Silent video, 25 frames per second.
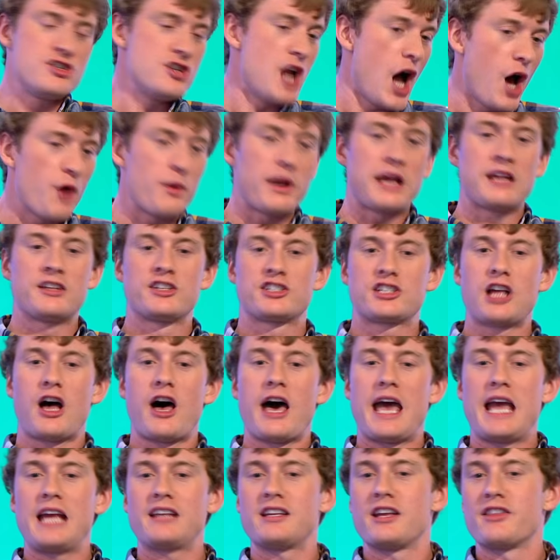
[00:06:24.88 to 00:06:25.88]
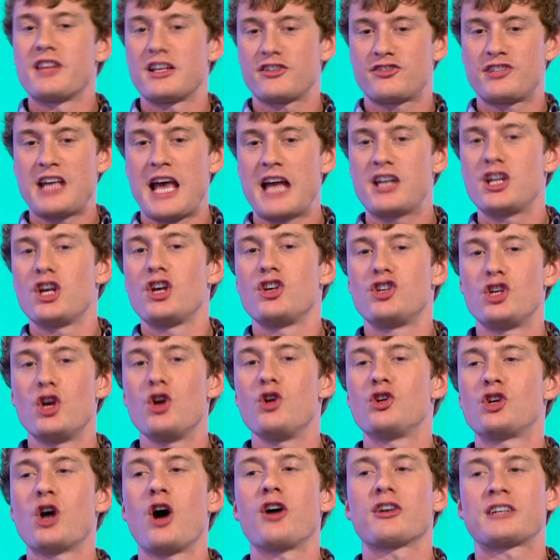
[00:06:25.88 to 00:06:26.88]
note inside that said,
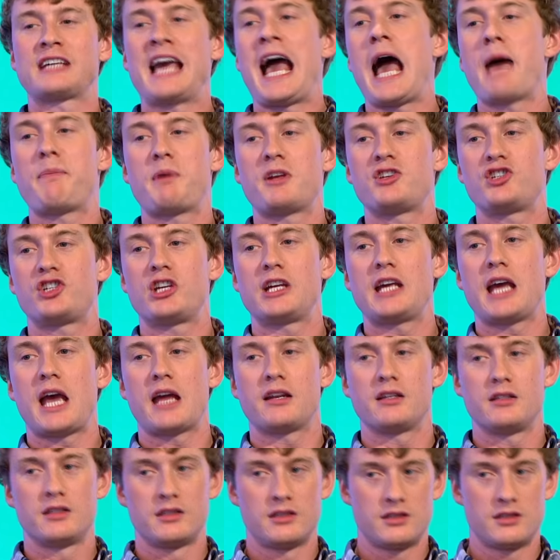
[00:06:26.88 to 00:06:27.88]
"You got cabbaged again."